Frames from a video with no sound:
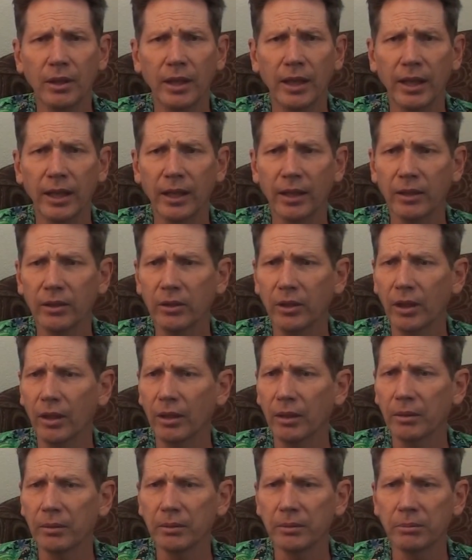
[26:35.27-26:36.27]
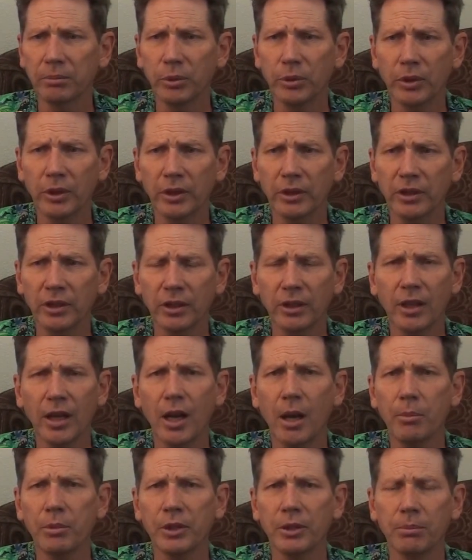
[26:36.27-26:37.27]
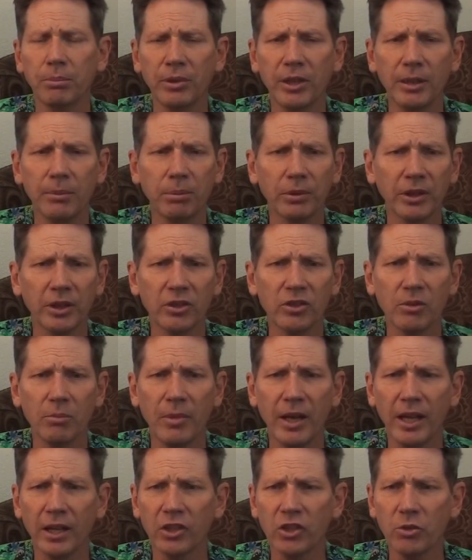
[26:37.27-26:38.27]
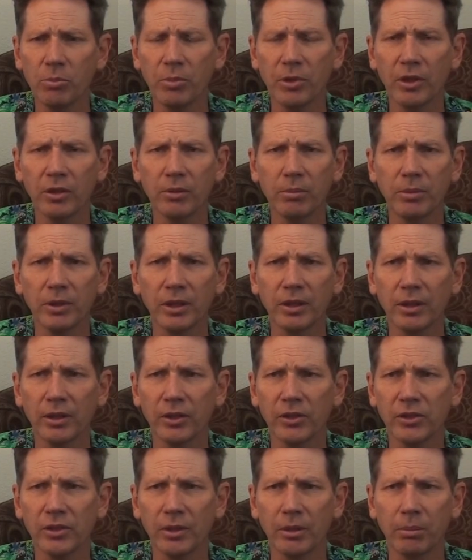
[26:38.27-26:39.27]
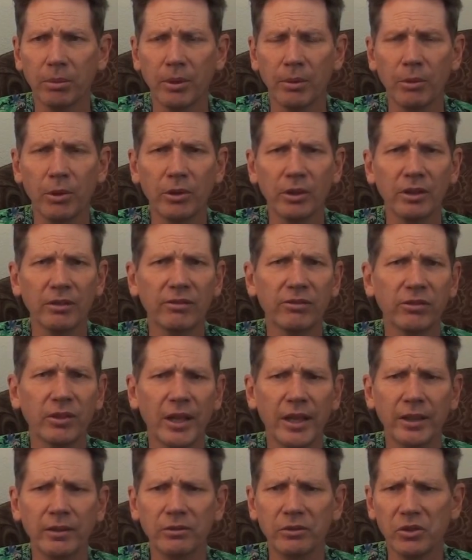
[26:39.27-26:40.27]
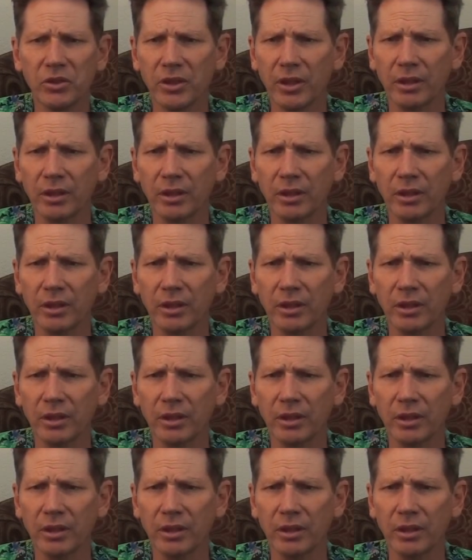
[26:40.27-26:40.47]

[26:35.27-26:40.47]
and put incompetent people into management because they're promoting friends,